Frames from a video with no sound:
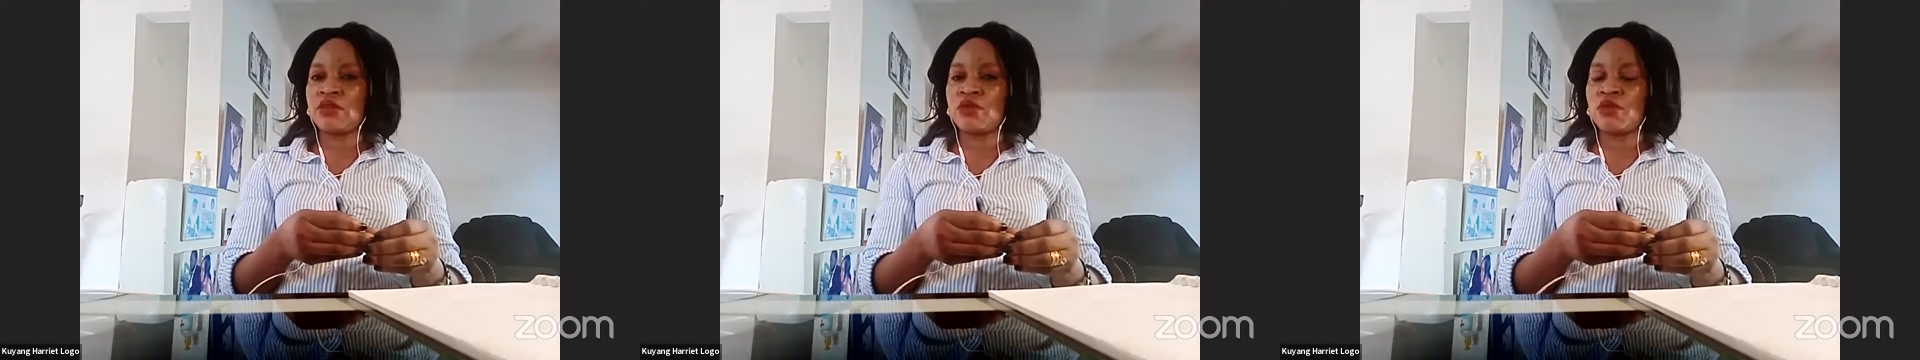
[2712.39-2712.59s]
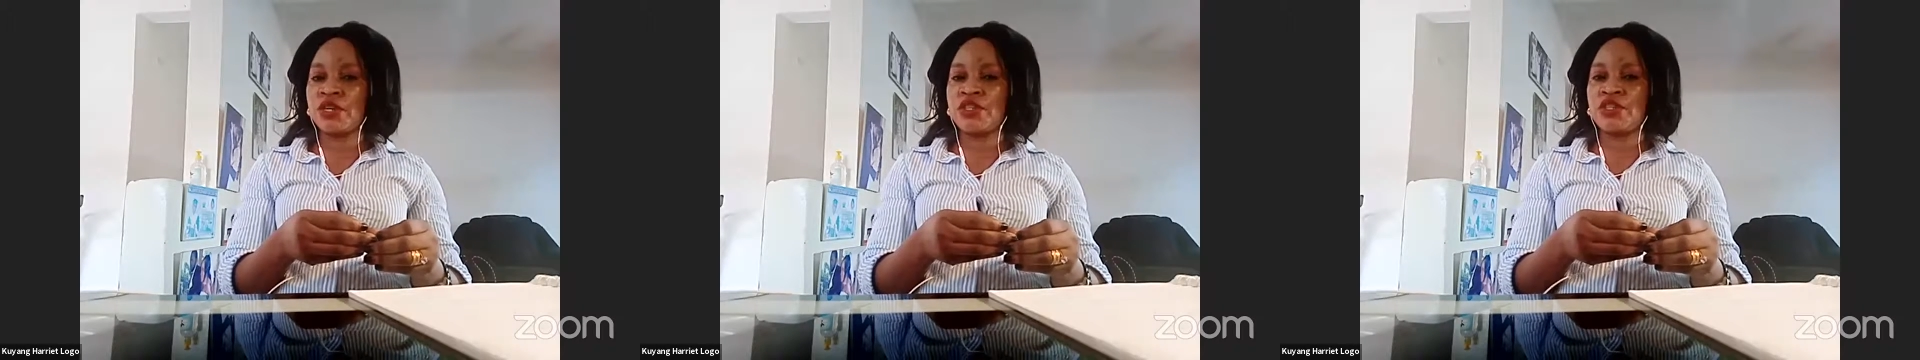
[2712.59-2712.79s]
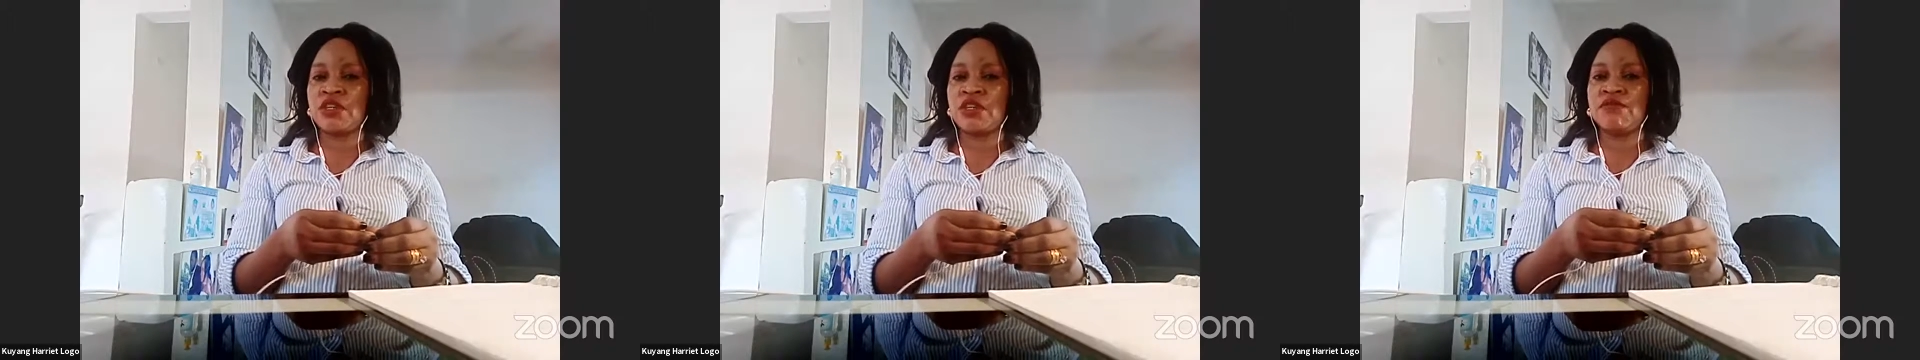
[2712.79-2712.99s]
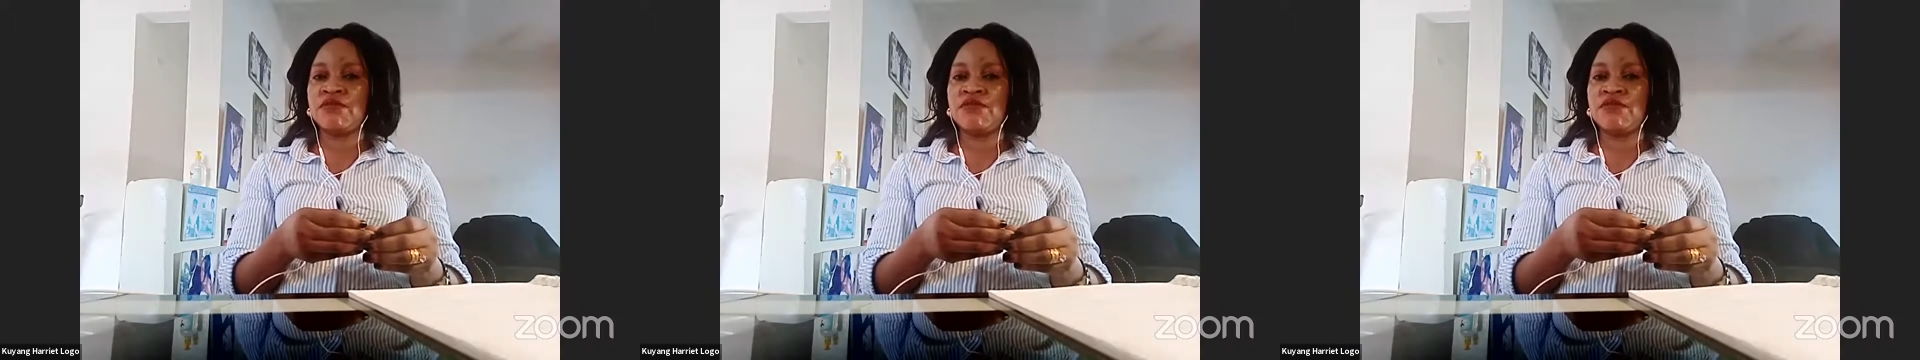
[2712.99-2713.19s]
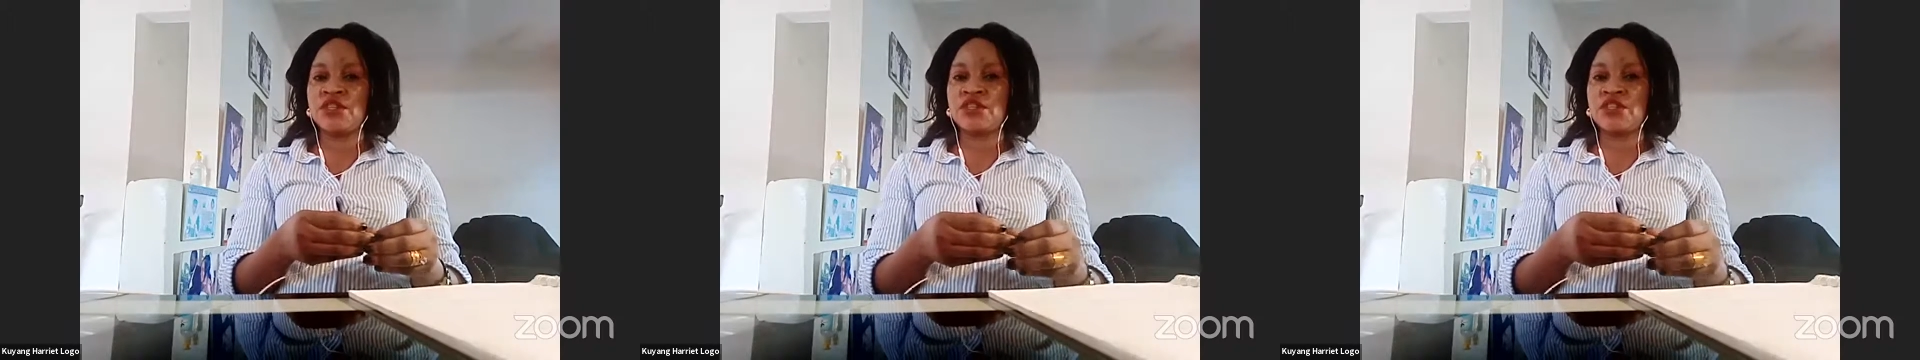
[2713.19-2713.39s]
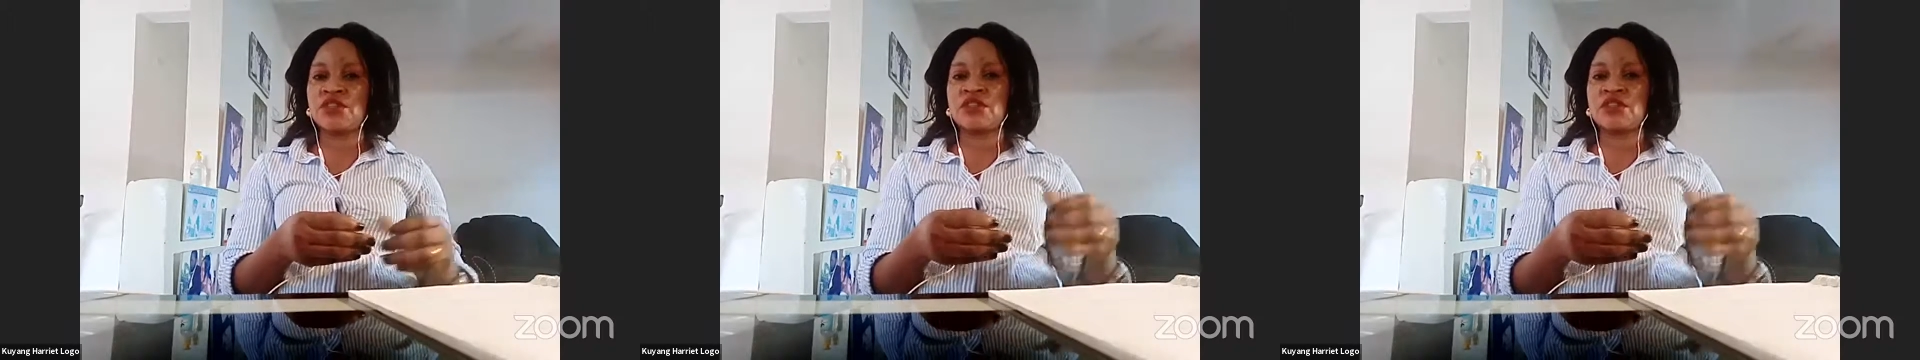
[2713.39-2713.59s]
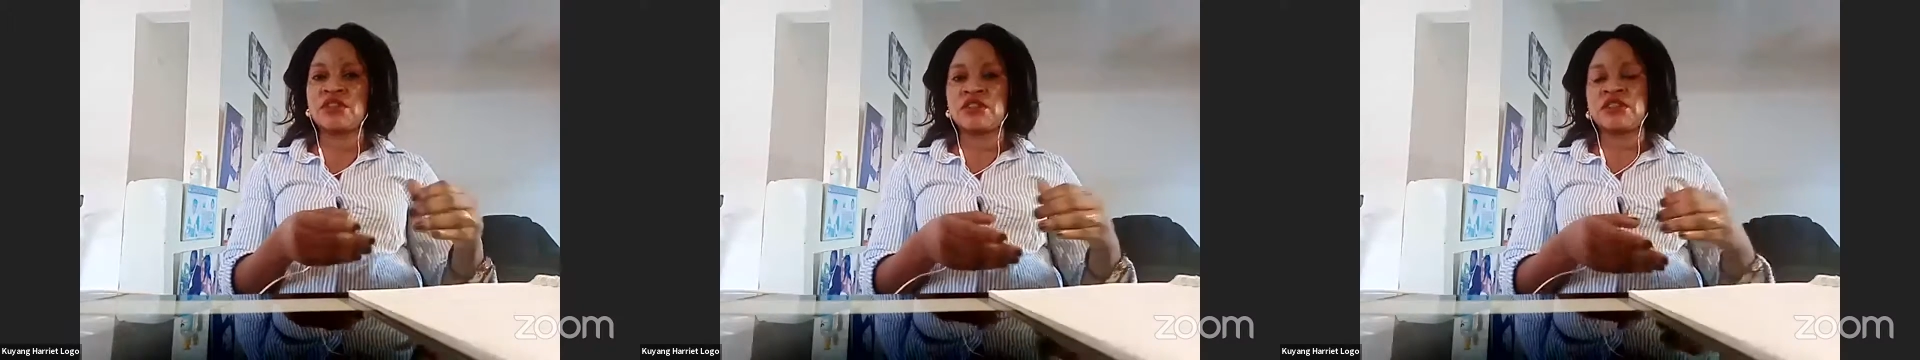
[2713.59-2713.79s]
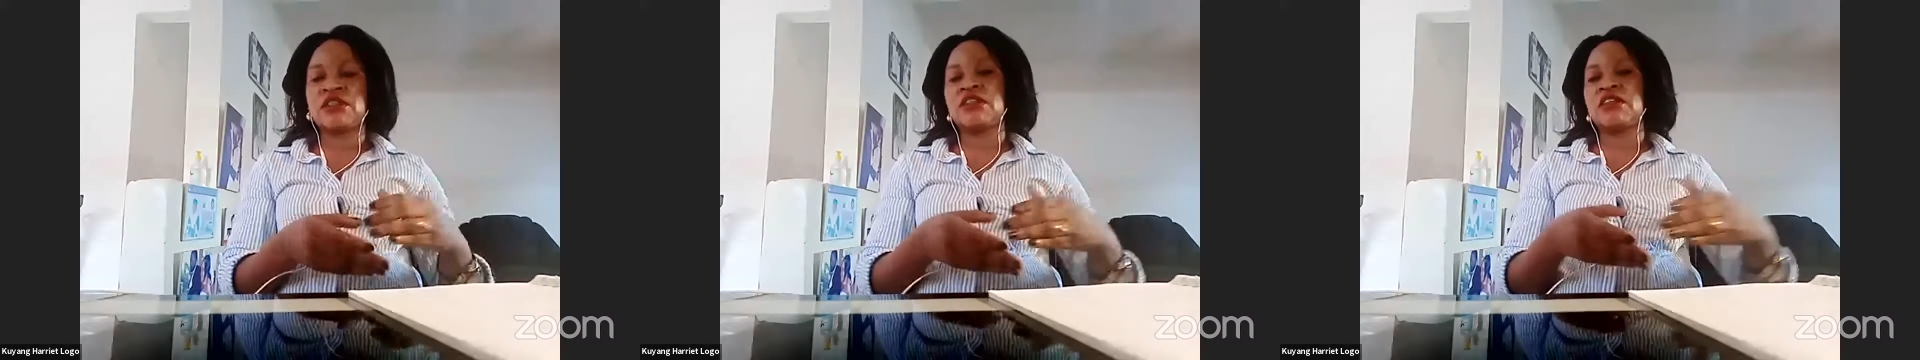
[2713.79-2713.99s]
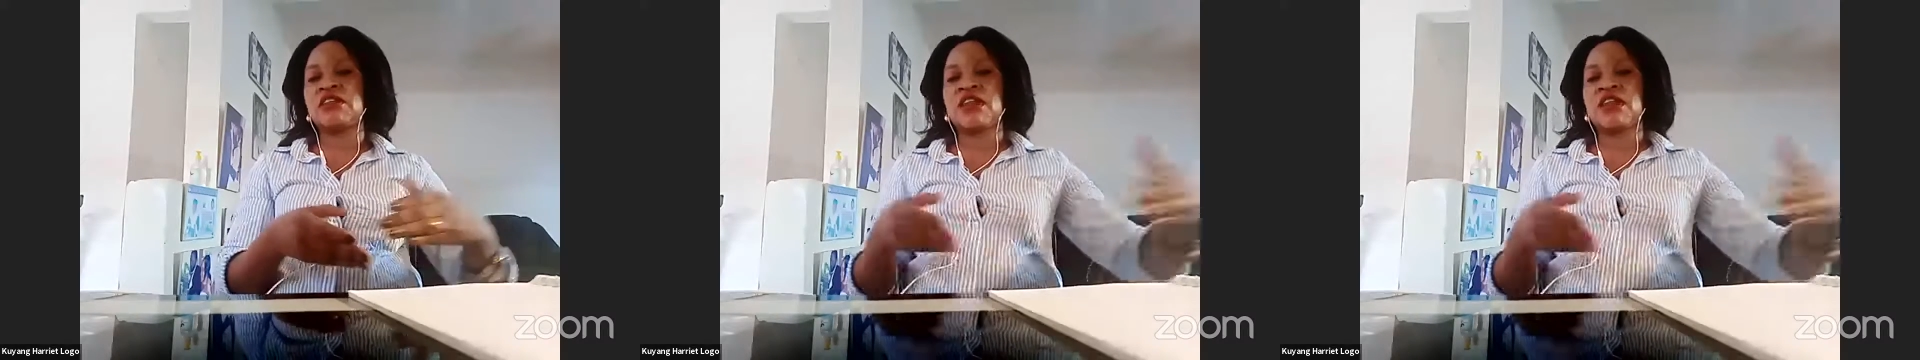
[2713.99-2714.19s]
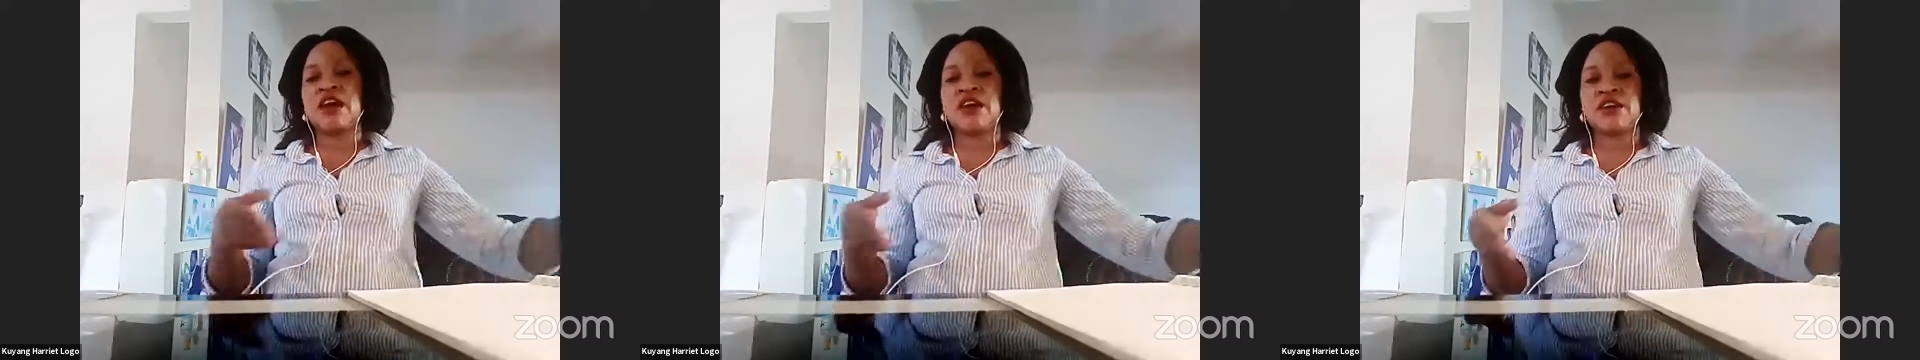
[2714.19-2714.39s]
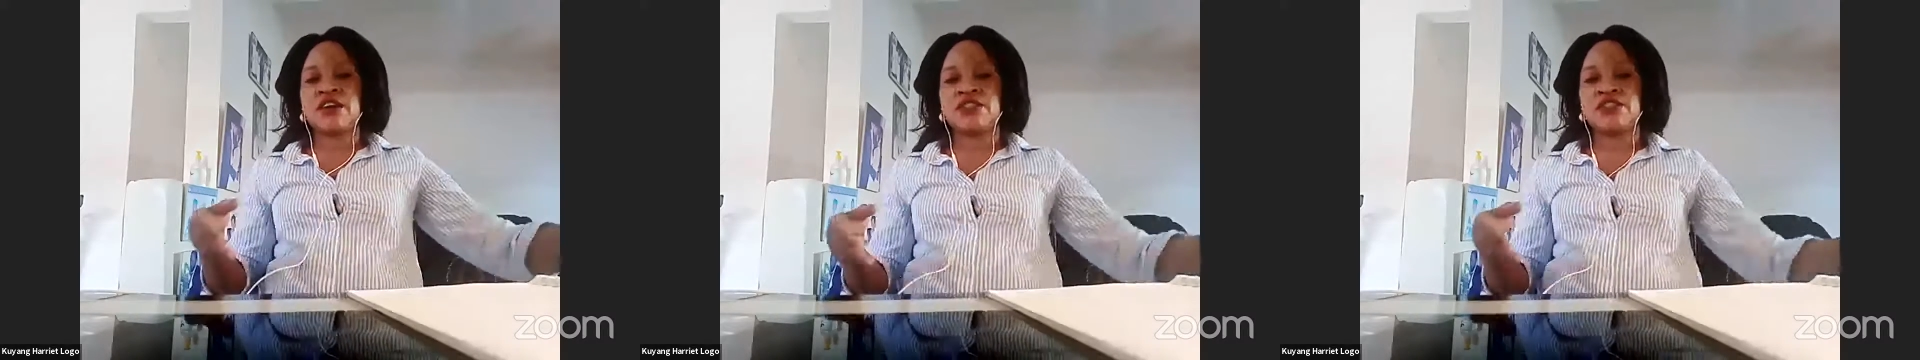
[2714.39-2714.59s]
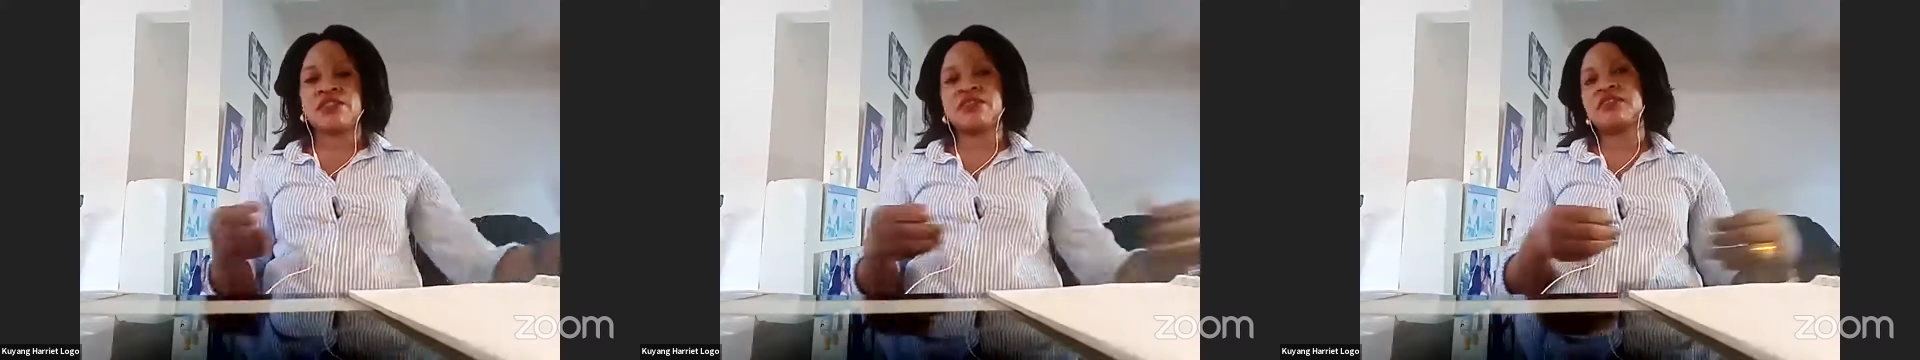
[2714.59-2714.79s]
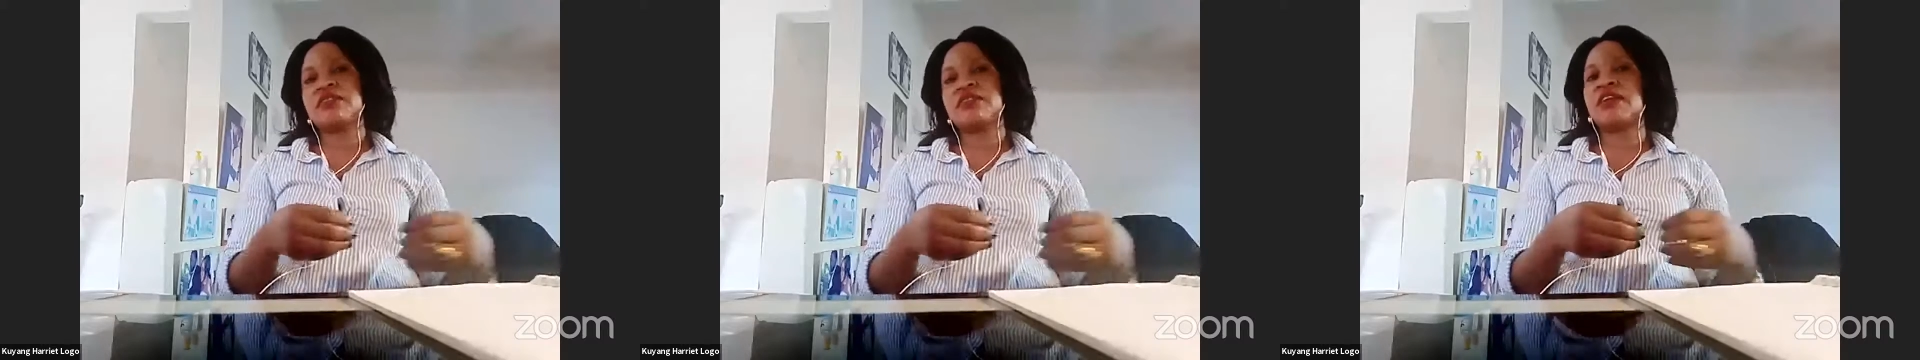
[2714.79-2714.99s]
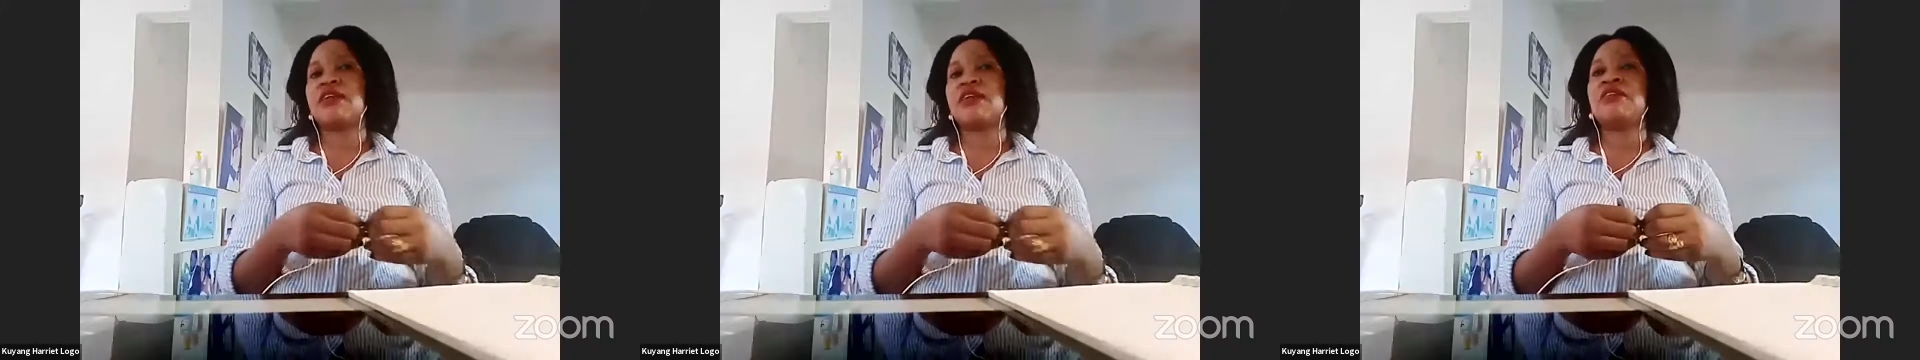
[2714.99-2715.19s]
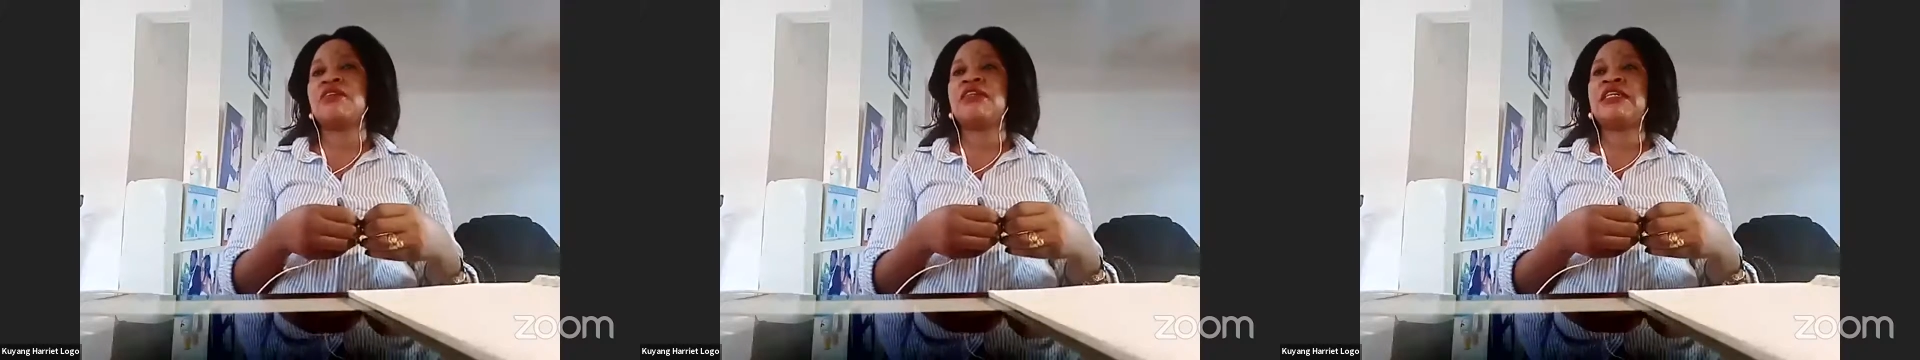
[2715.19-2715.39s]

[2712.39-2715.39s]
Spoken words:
which envisions a large-scale